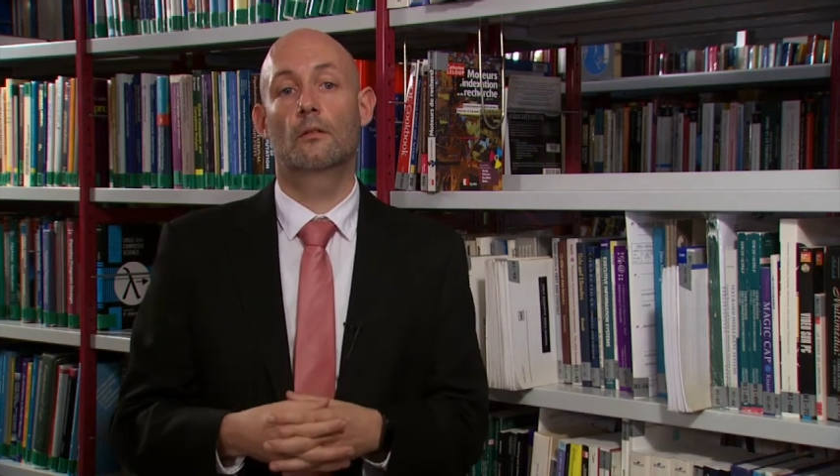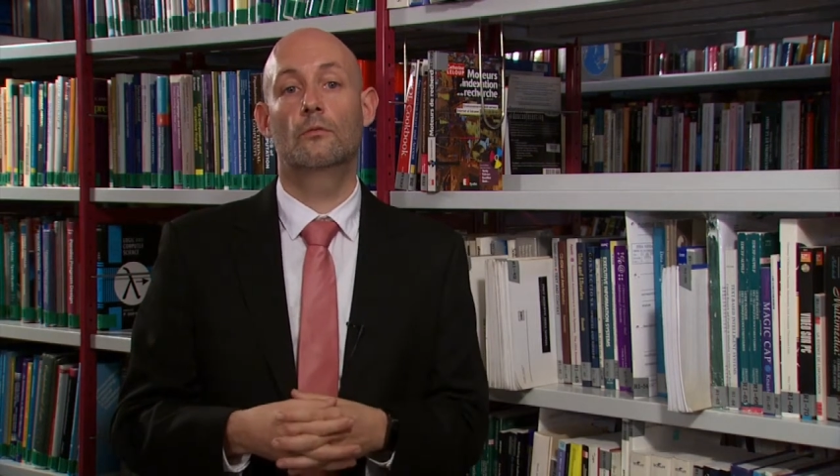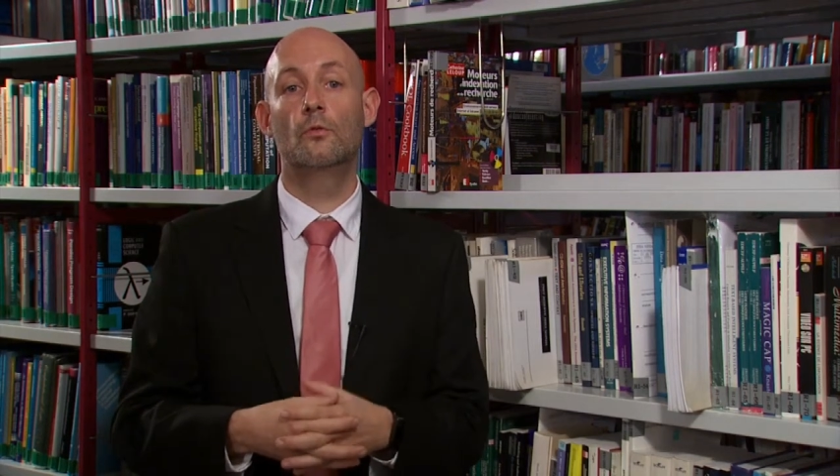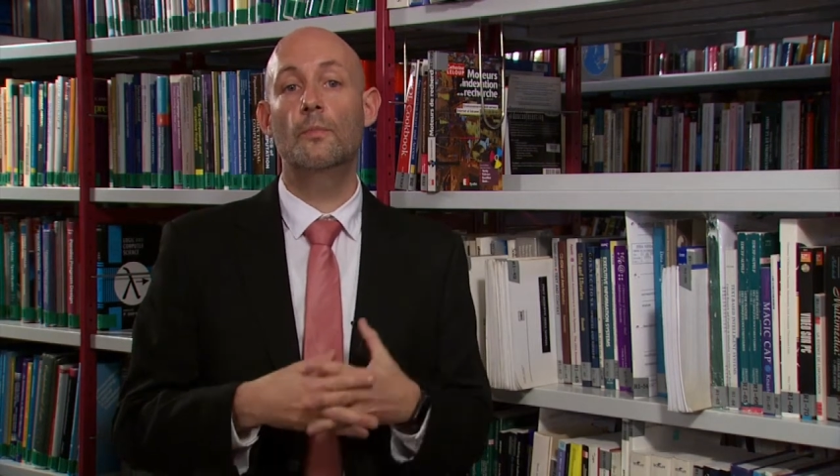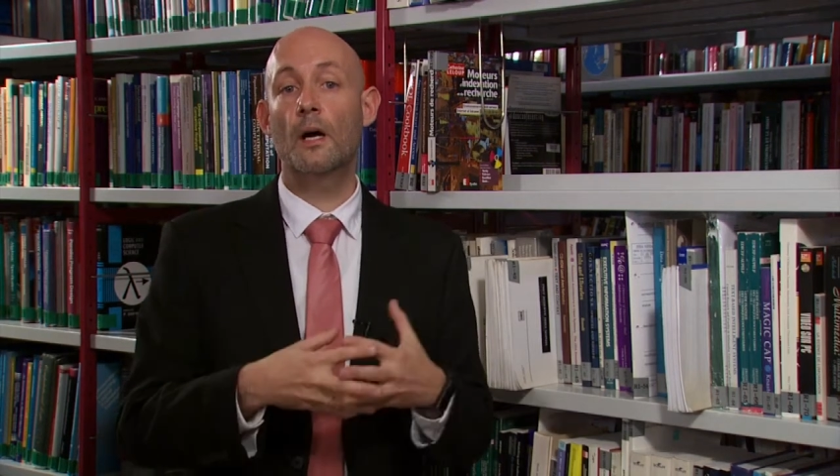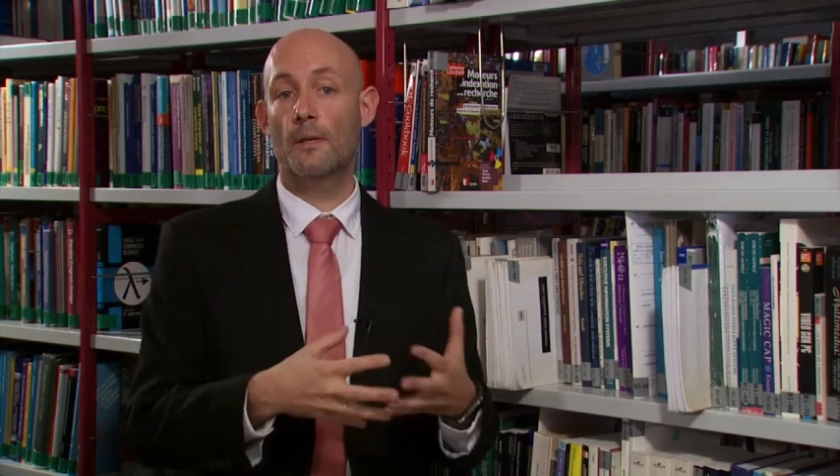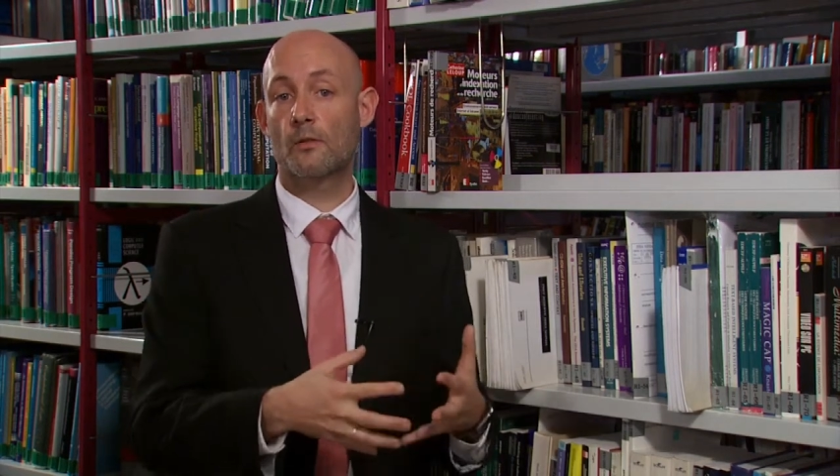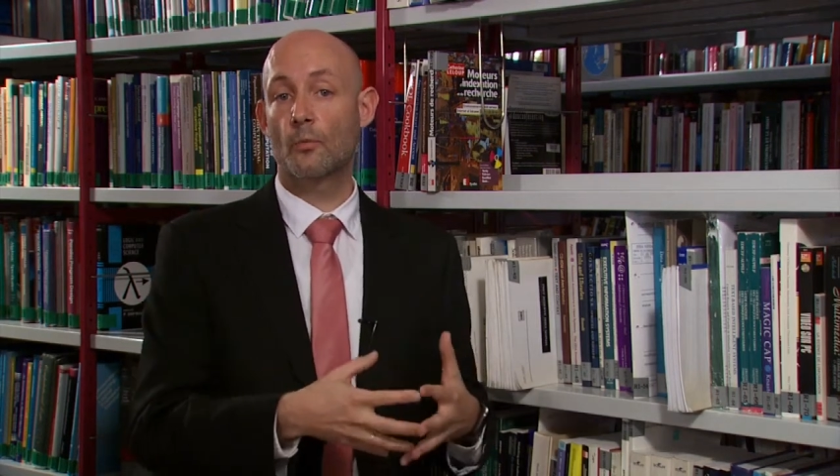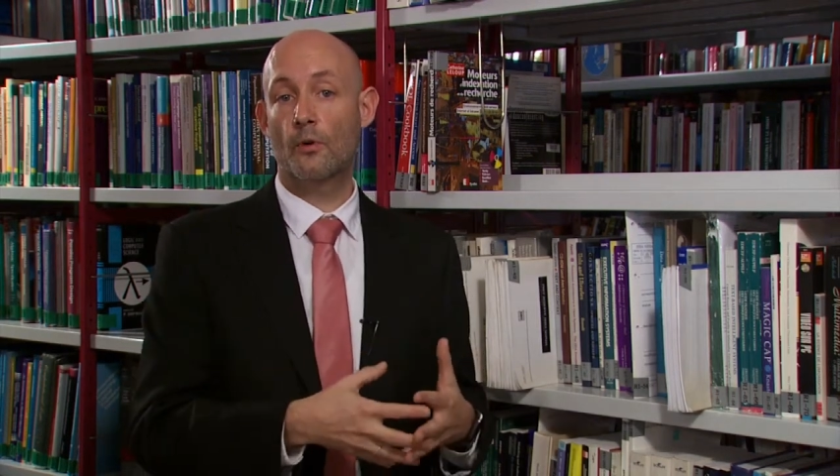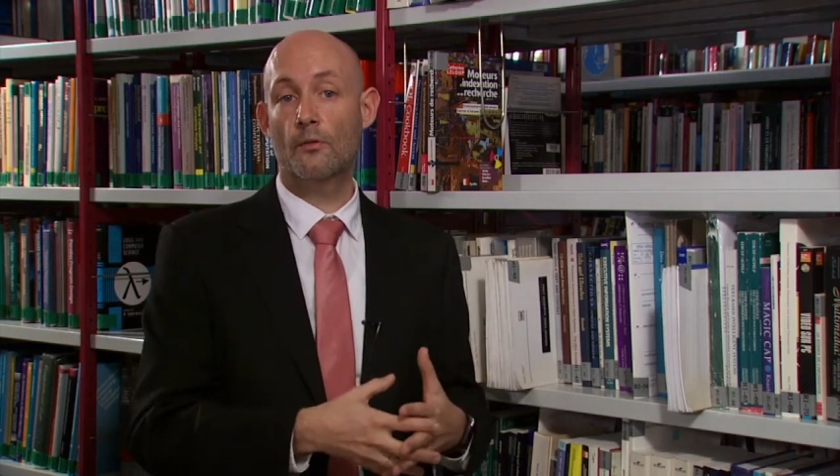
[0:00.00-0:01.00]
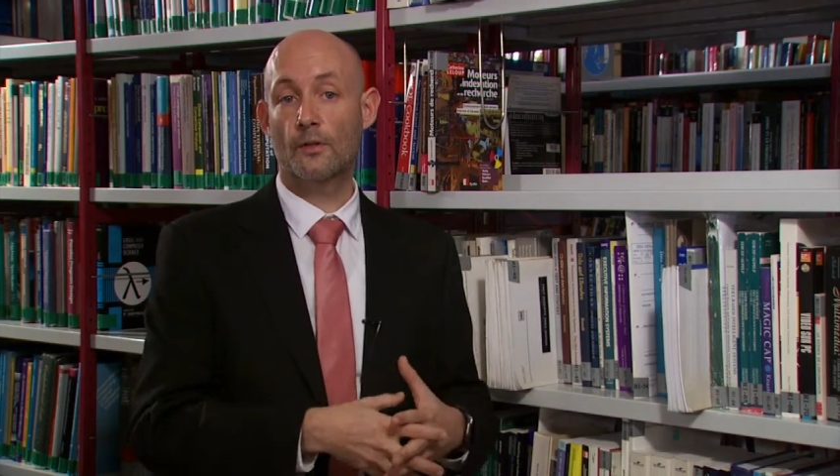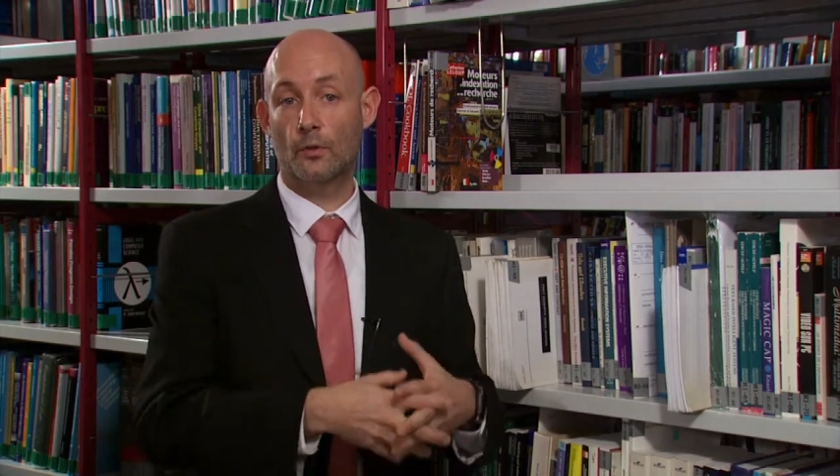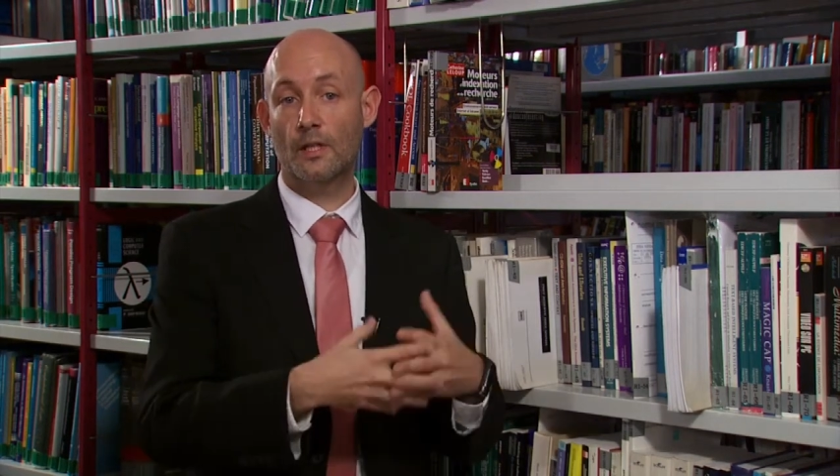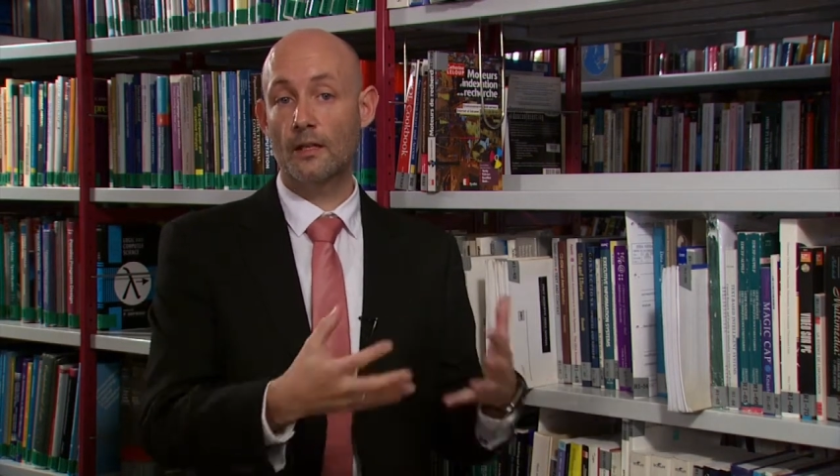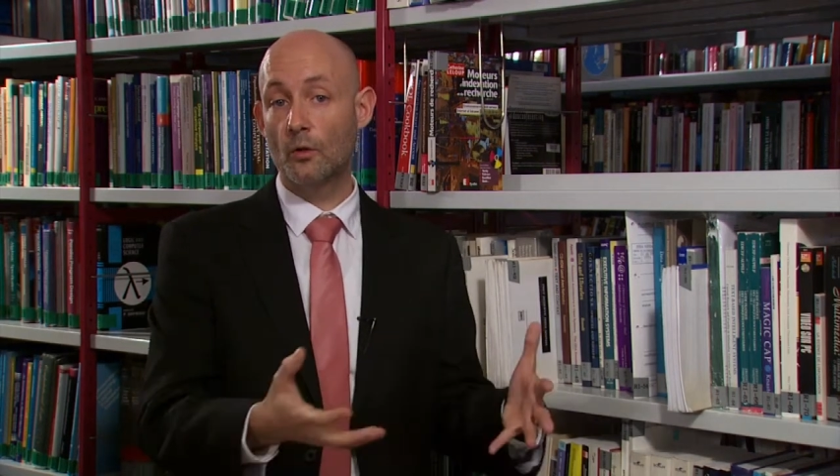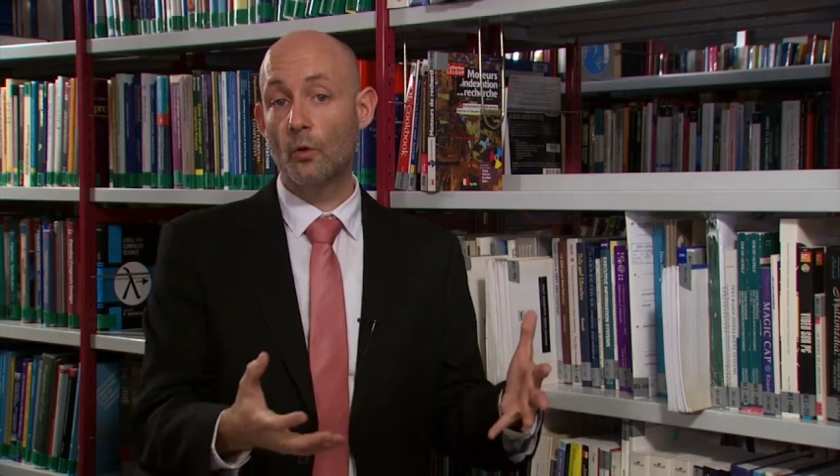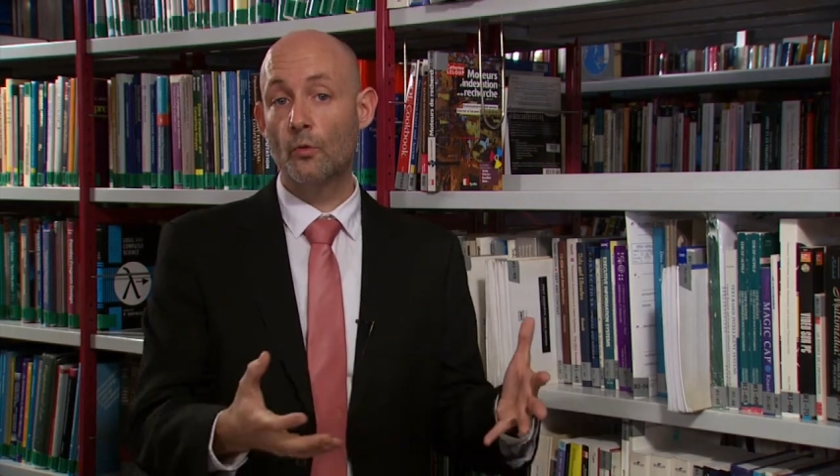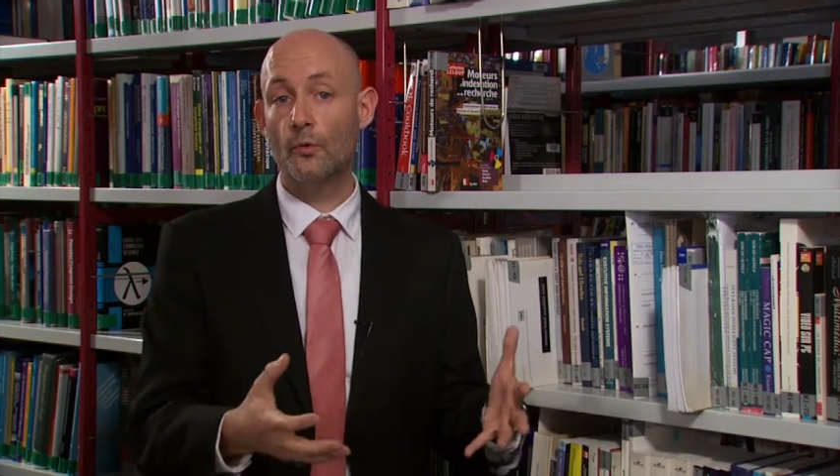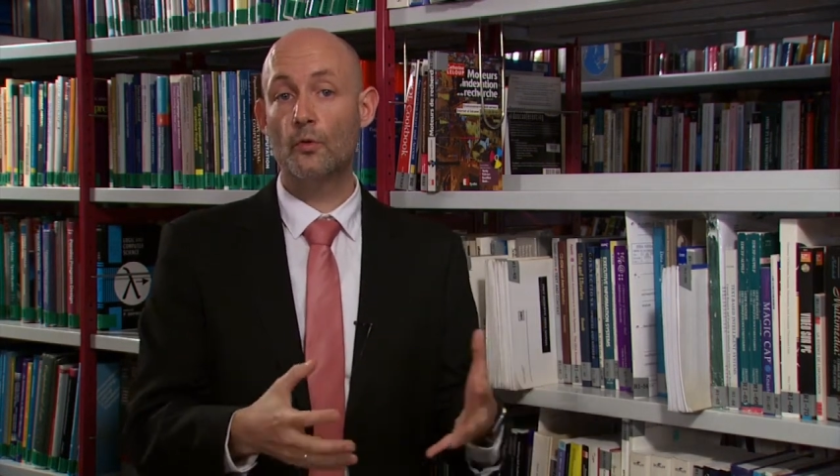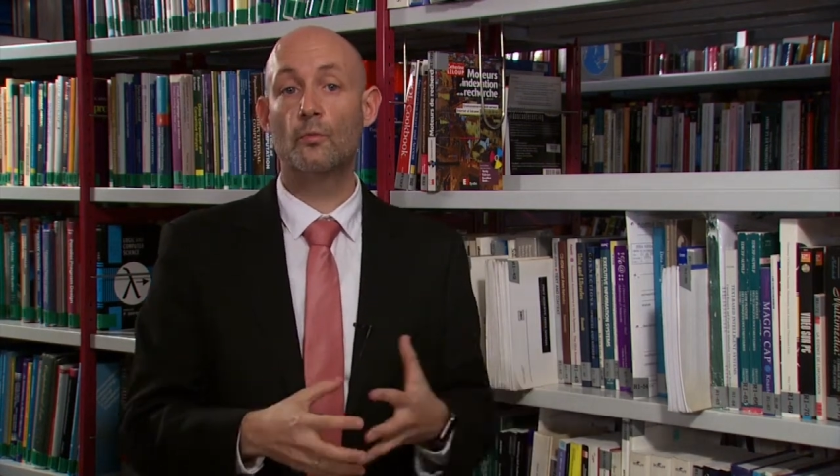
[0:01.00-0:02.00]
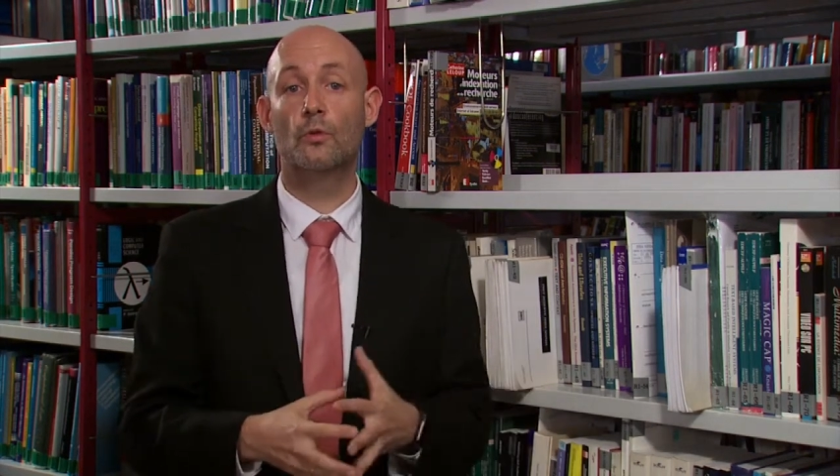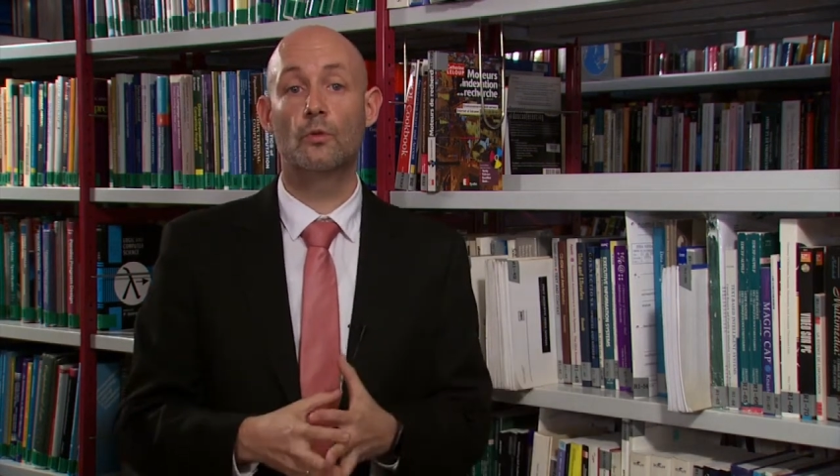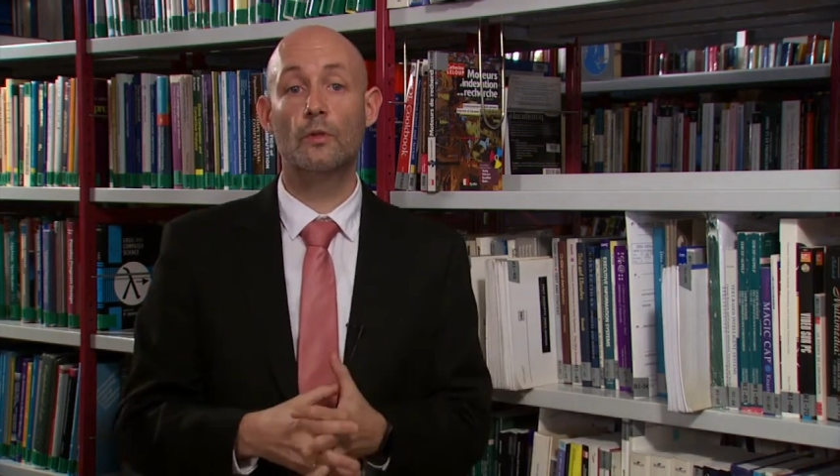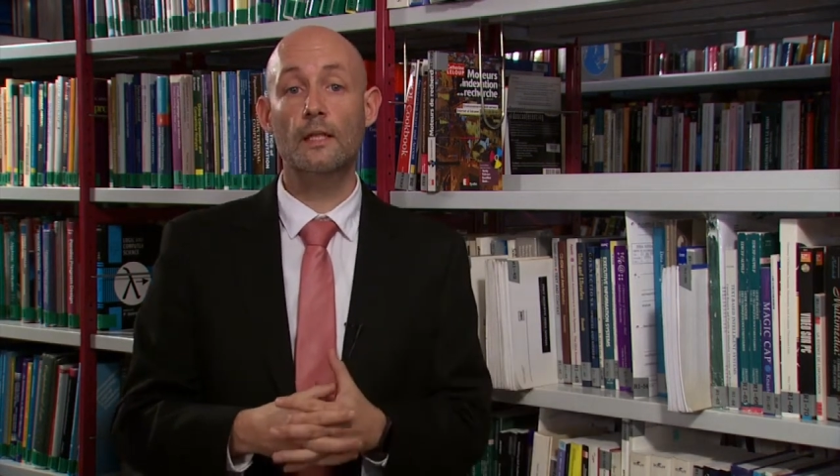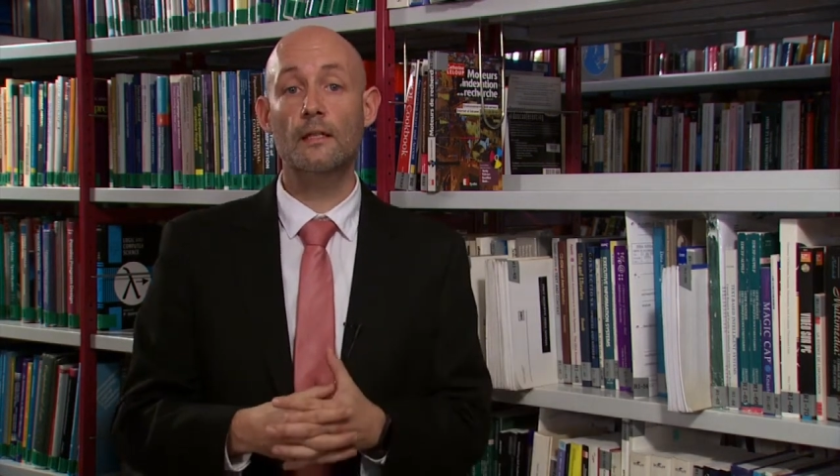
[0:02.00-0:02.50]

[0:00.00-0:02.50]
First, because we can have big volumes of data.